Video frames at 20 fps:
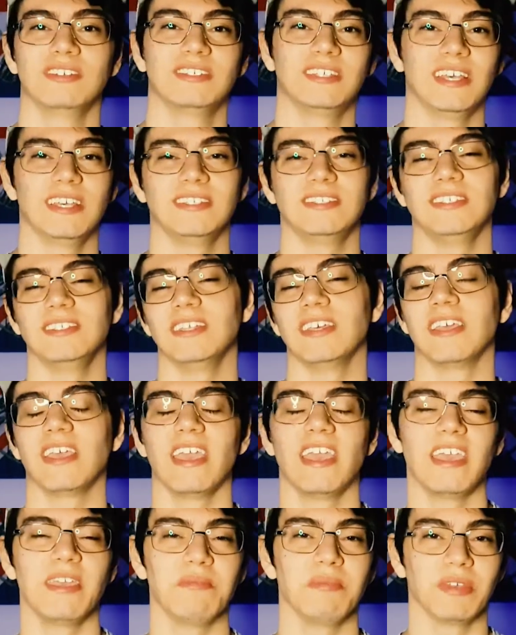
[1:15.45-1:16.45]
testing the
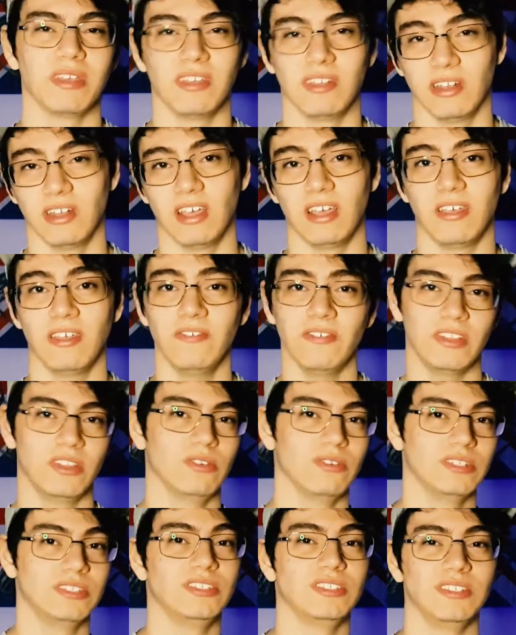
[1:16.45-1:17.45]
game, and even
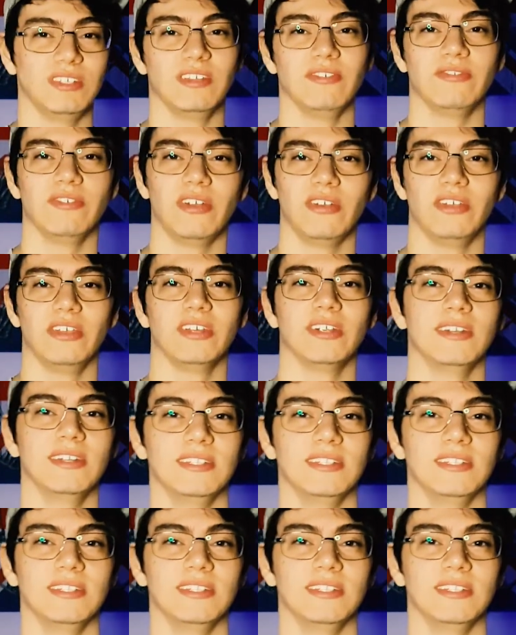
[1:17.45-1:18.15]
though it's in the very early